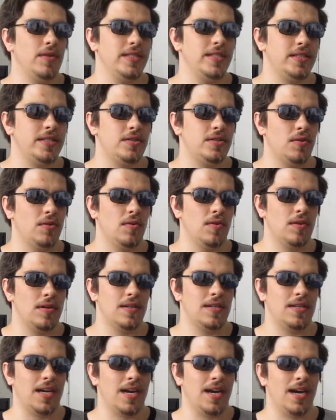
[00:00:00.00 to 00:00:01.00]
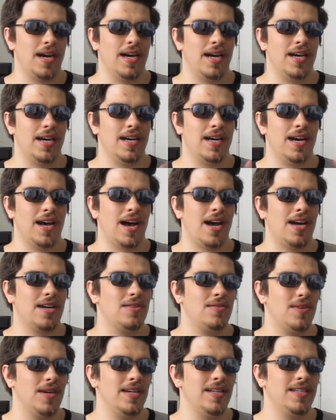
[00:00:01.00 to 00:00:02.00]
Store,
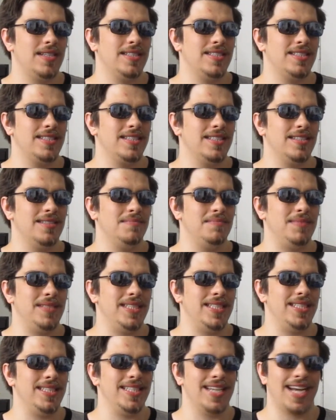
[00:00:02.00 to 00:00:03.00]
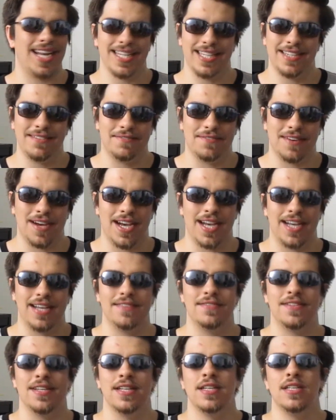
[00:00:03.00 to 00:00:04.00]
Aqua is going to be
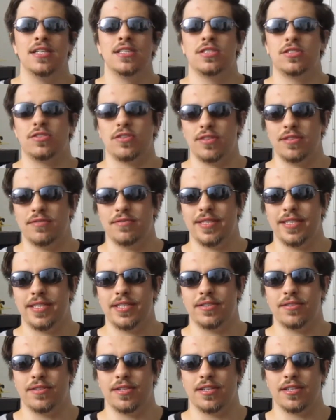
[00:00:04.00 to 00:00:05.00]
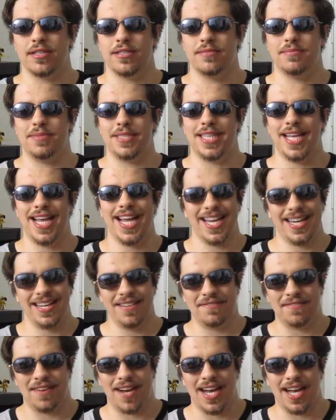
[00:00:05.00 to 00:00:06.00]
$95, Sora and Riku are going to be
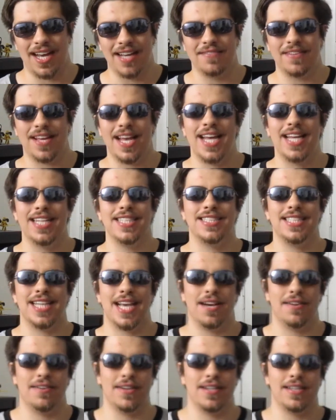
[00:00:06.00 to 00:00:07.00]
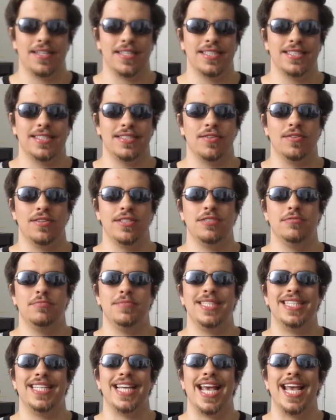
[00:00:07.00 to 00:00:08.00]
$85, and Terra is going to
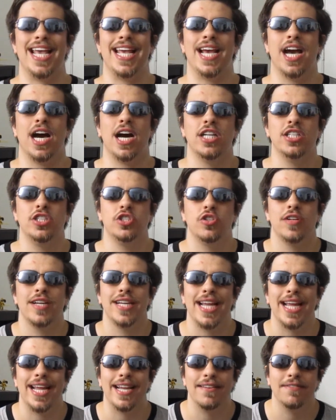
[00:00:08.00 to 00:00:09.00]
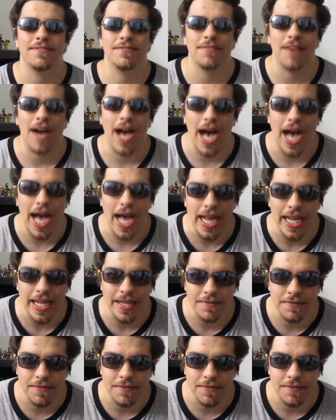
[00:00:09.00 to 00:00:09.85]
be $105.